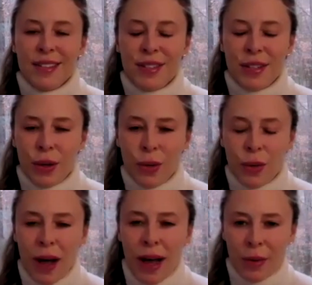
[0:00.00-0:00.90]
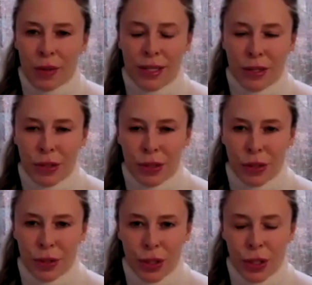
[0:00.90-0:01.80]
So I was
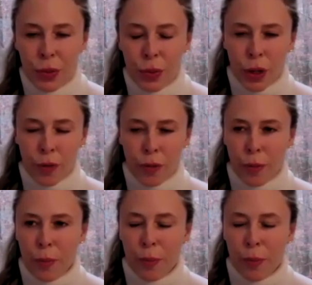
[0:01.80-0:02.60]
introduced to your work from a